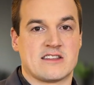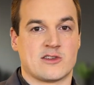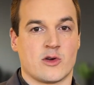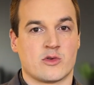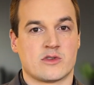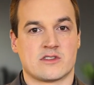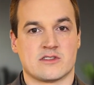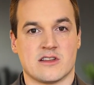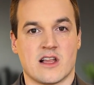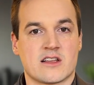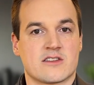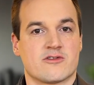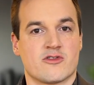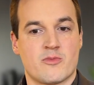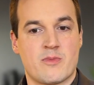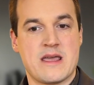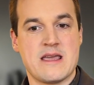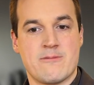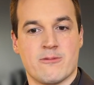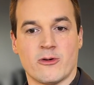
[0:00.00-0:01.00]
So is lust for
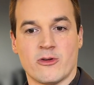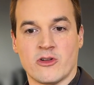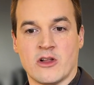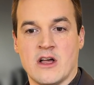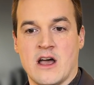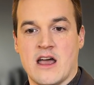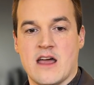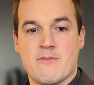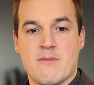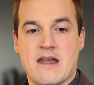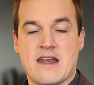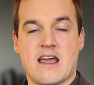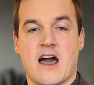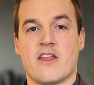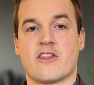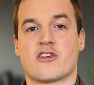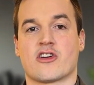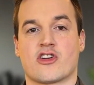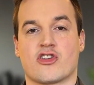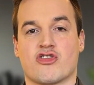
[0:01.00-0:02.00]
people, and many
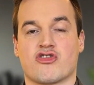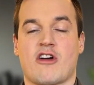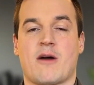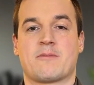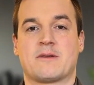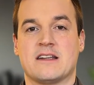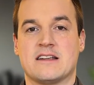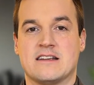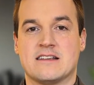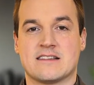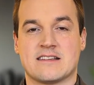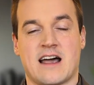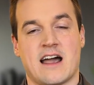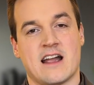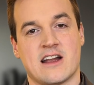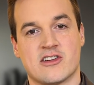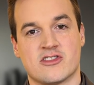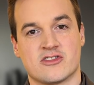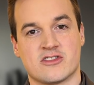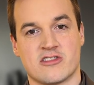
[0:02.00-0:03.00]
other corrupted
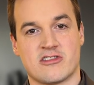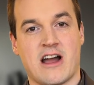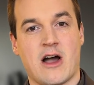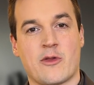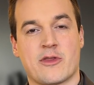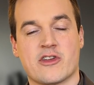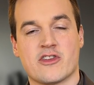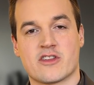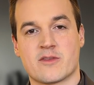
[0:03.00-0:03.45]
desires are out there.